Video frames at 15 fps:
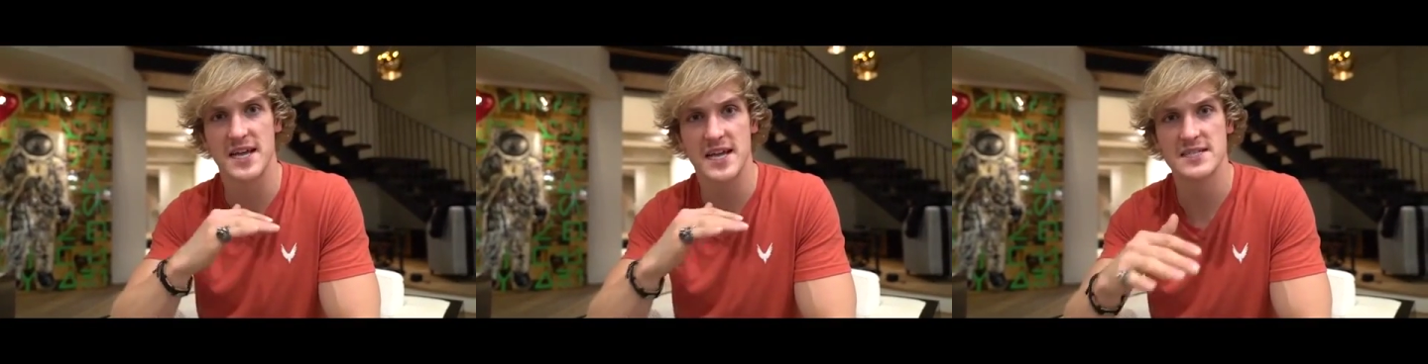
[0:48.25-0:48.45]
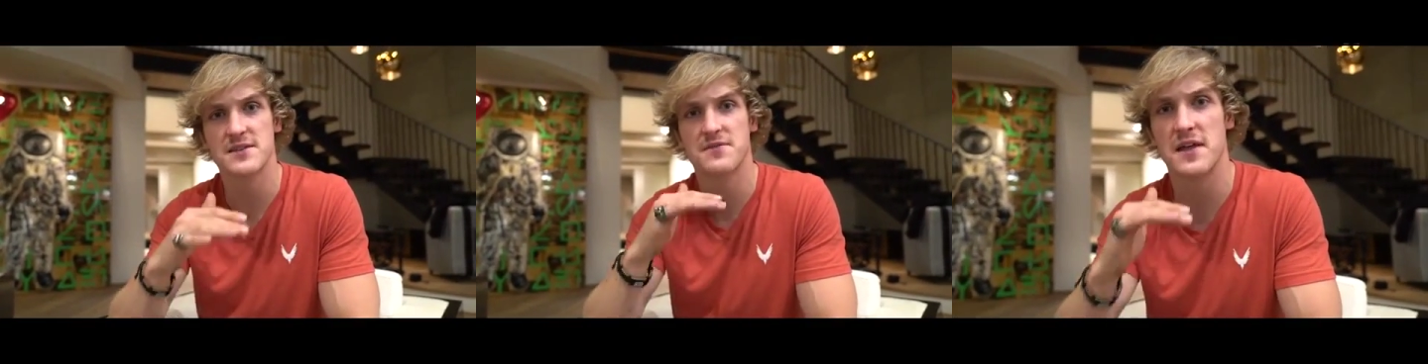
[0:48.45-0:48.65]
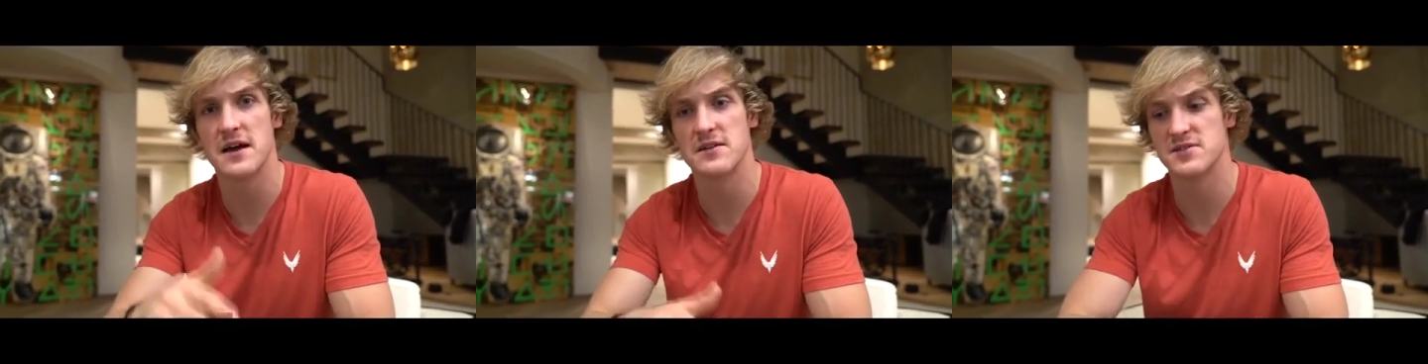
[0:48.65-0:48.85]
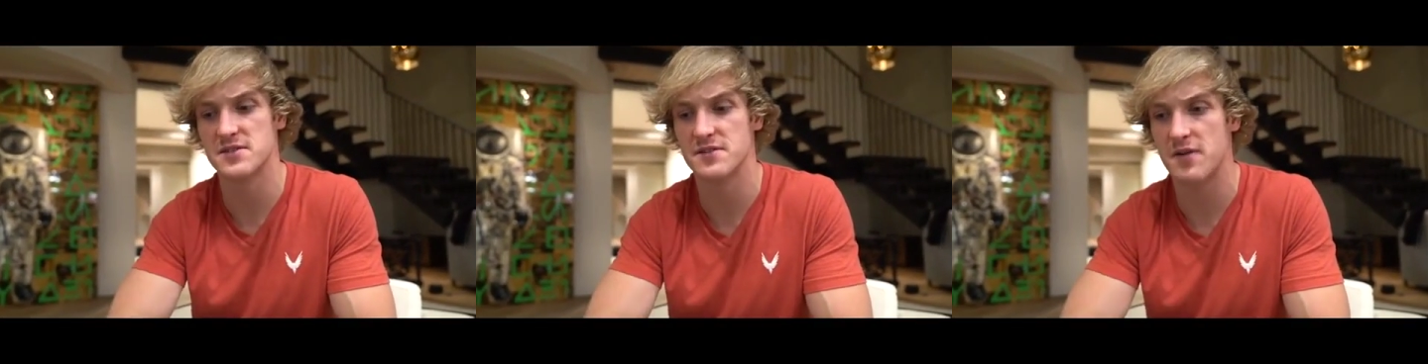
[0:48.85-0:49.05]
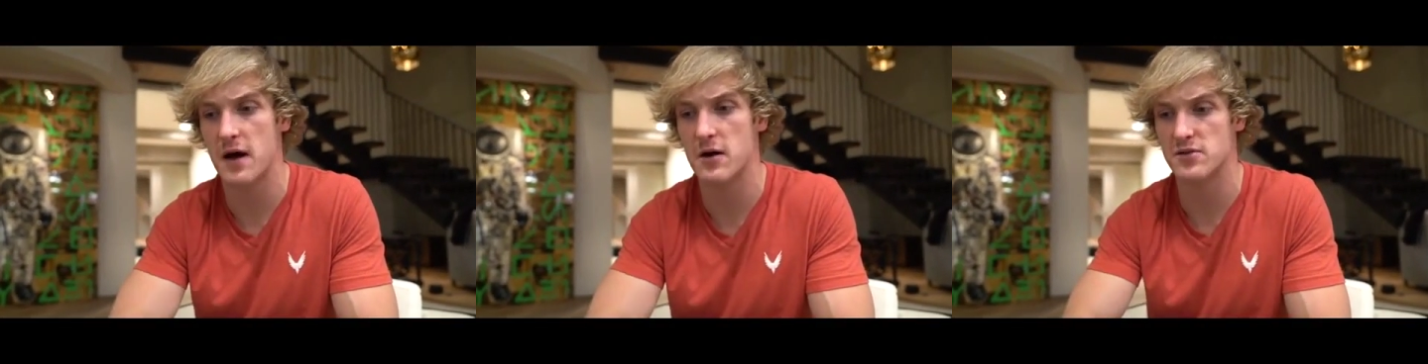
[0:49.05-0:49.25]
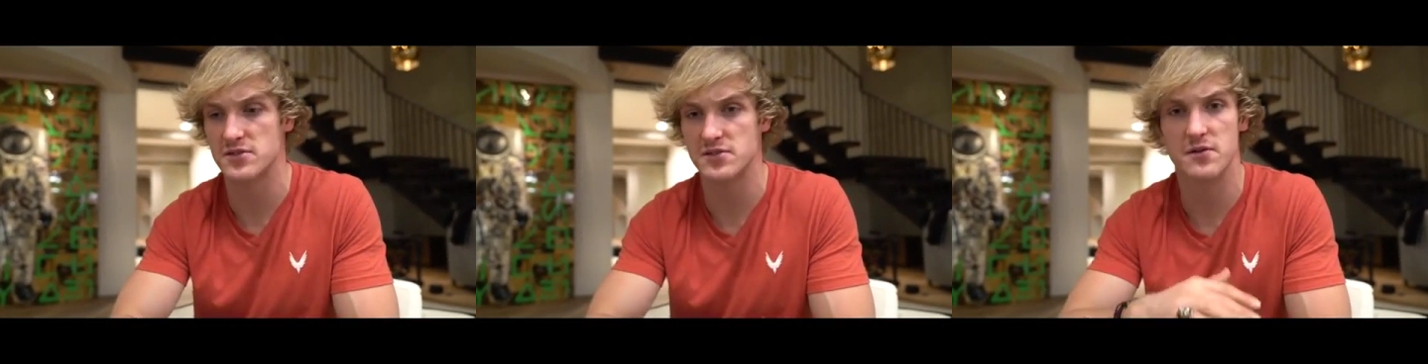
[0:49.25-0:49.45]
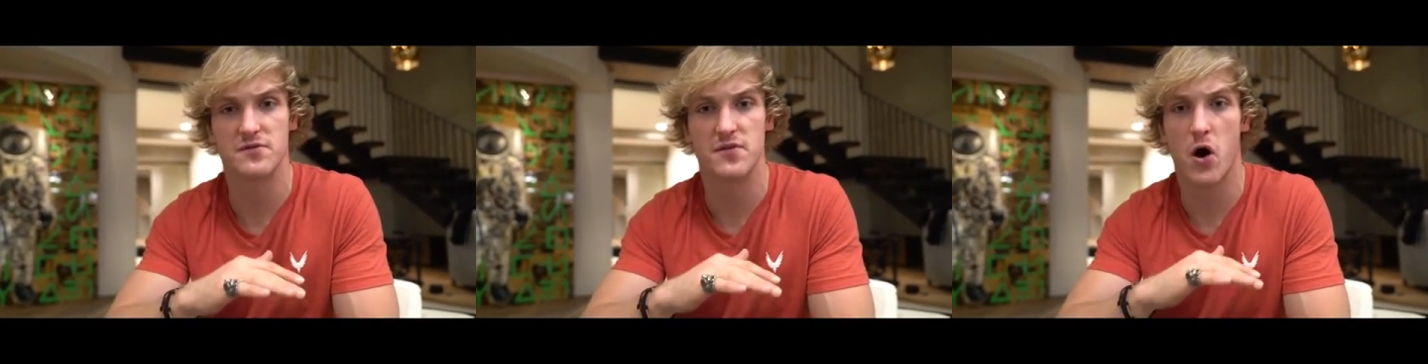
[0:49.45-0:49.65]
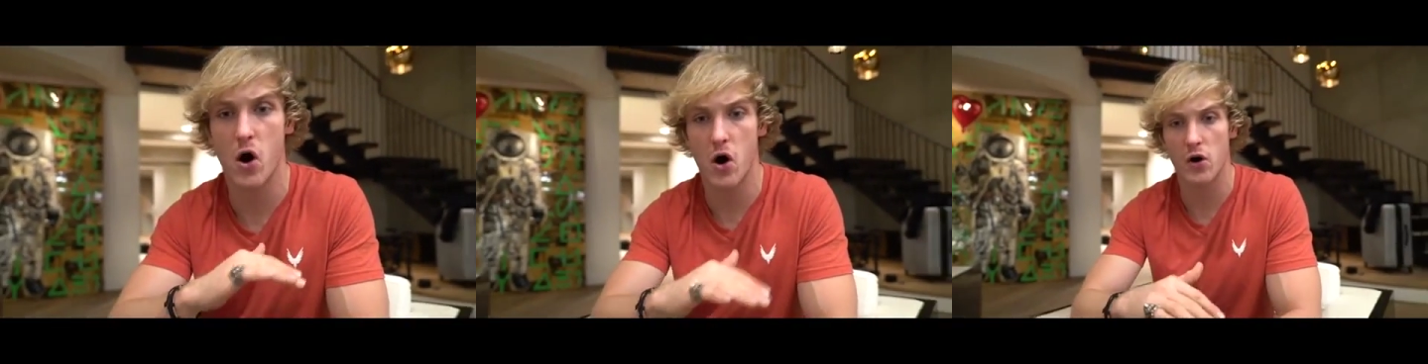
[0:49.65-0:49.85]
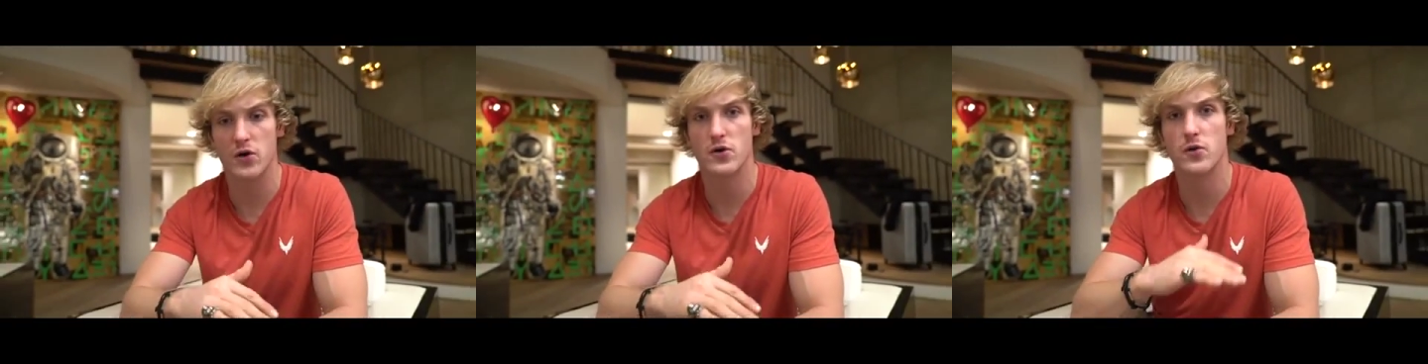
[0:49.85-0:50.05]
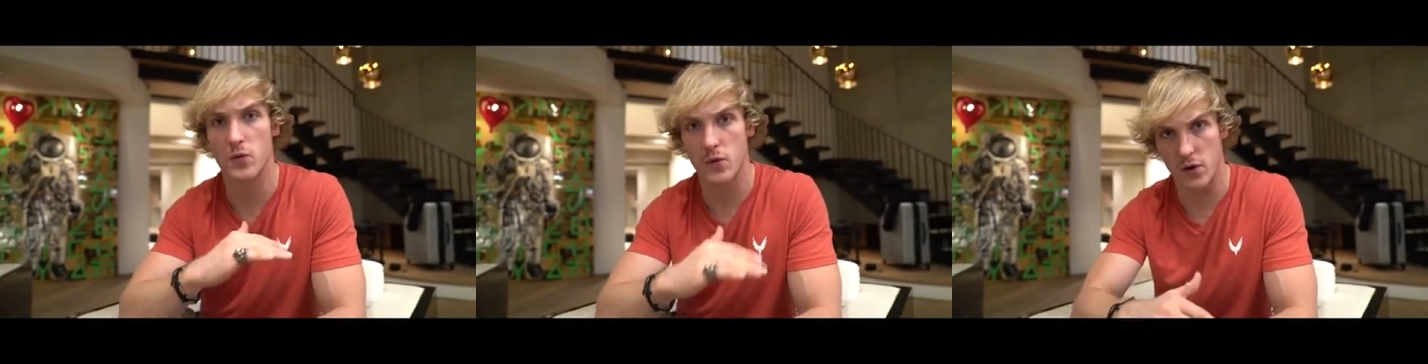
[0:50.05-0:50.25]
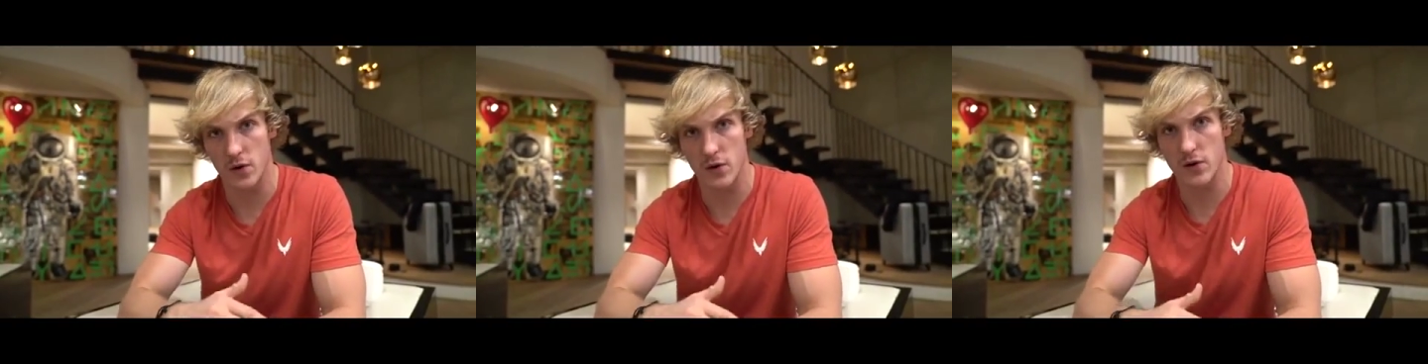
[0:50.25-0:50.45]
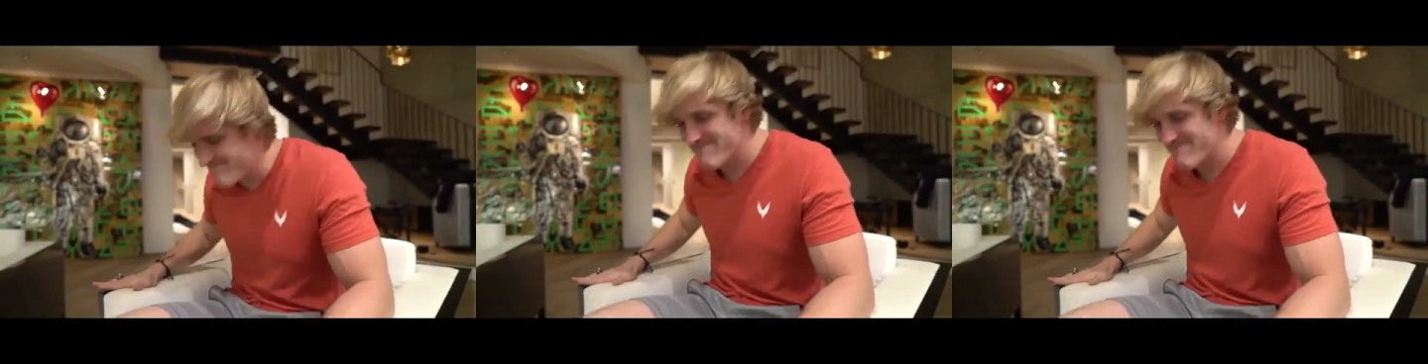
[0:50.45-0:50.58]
tens of thousands of hours of hard work.